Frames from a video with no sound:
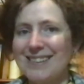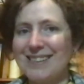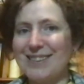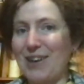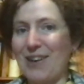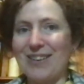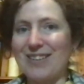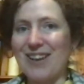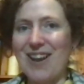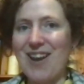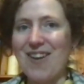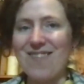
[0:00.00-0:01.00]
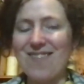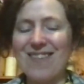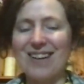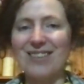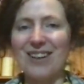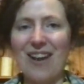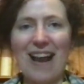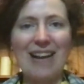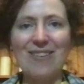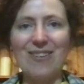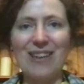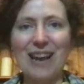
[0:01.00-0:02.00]
So I don't know how
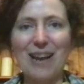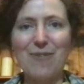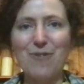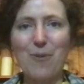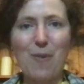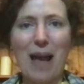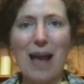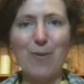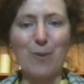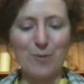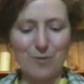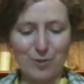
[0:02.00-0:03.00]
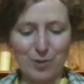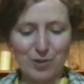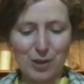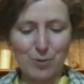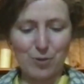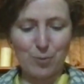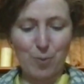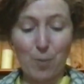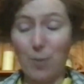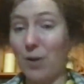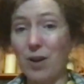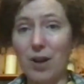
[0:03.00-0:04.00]
long you have to wear one for. Should I just
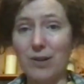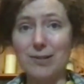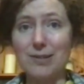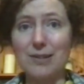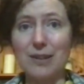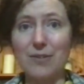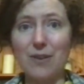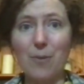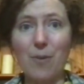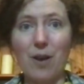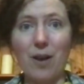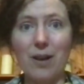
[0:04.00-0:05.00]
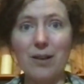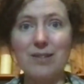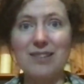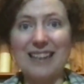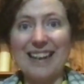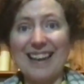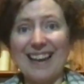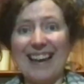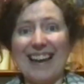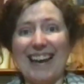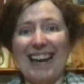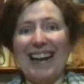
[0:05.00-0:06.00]
pop one on and see if it works?
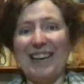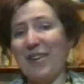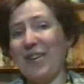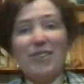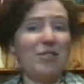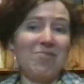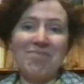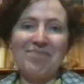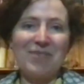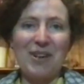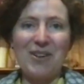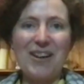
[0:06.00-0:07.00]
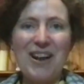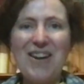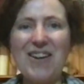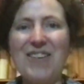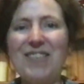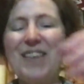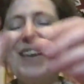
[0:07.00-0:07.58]
Who knows?